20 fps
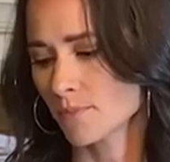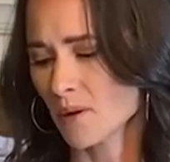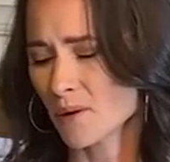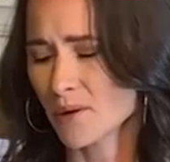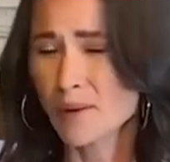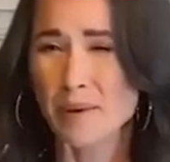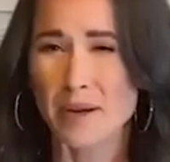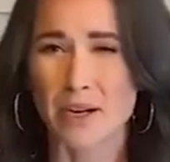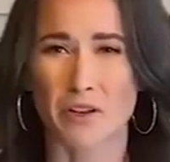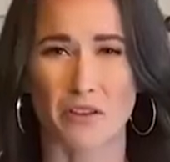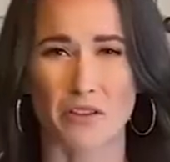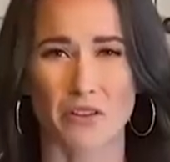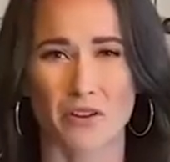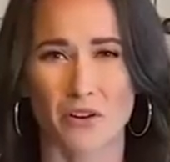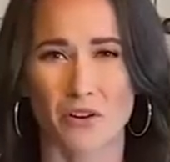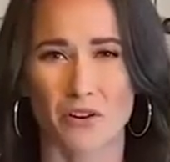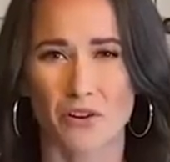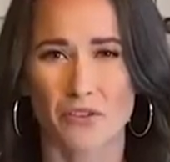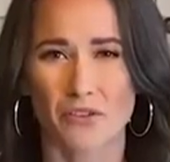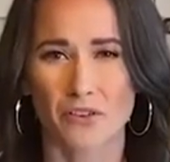probably about a
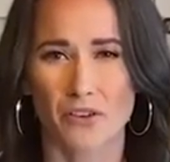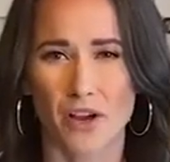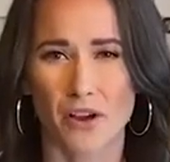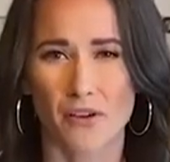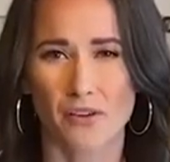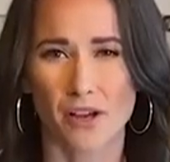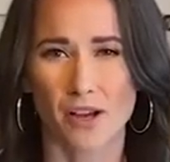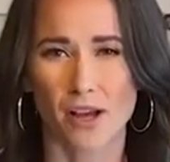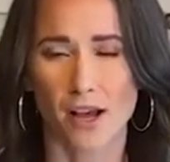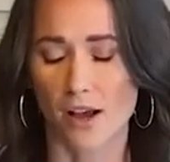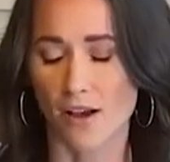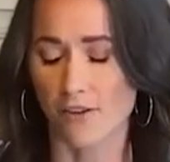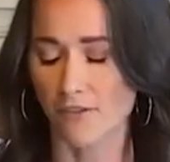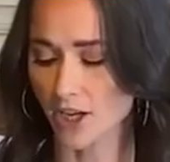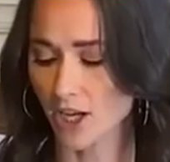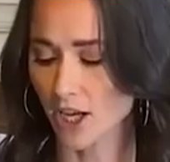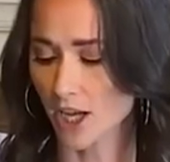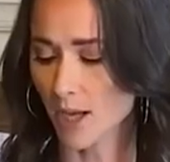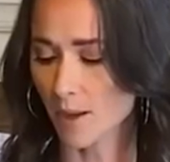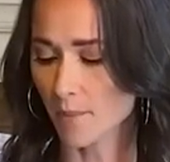third of, cup,
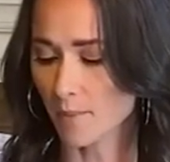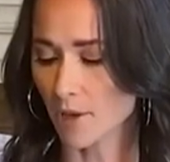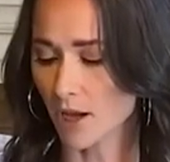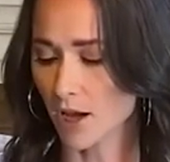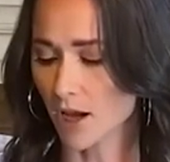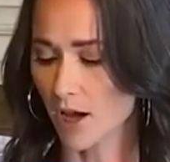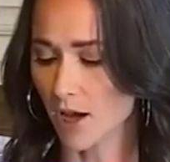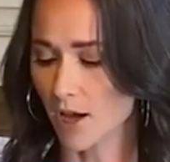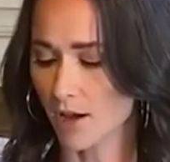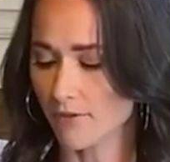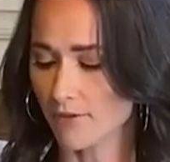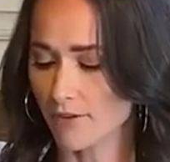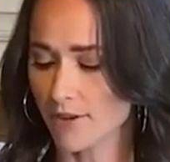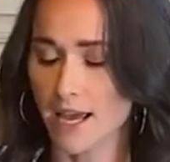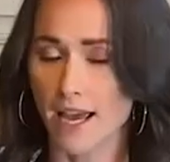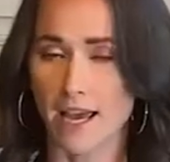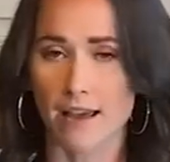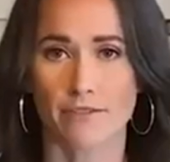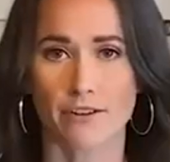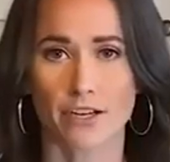of a cup of
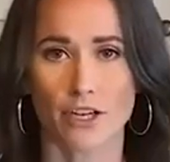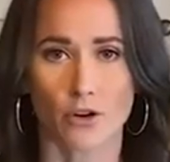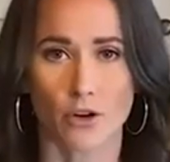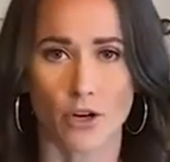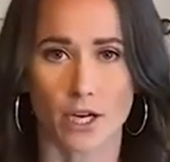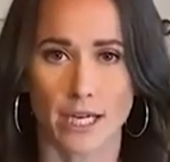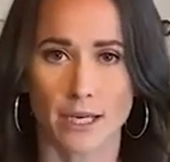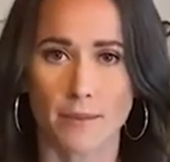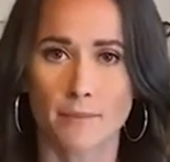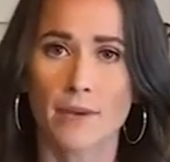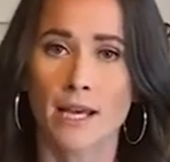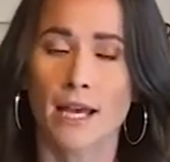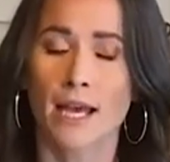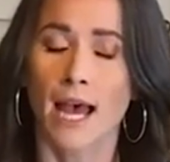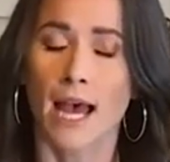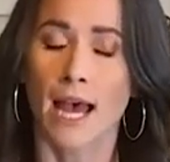heavy cream.